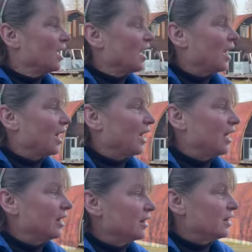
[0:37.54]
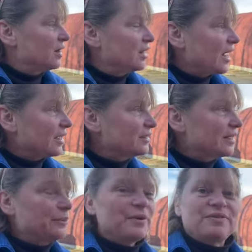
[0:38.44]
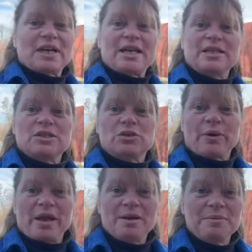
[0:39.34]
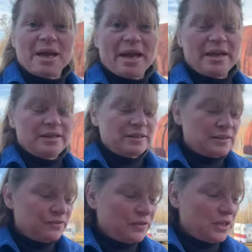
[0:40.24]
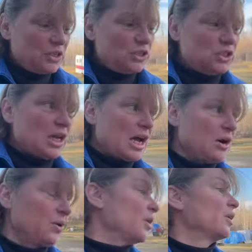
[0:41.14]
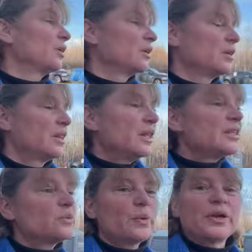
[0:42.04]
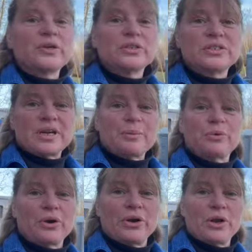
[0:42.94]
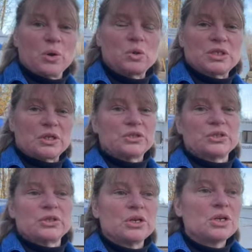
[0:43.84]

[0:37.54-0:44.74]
The next thing we've done is Graham has finished this winter's temporary goat shelter.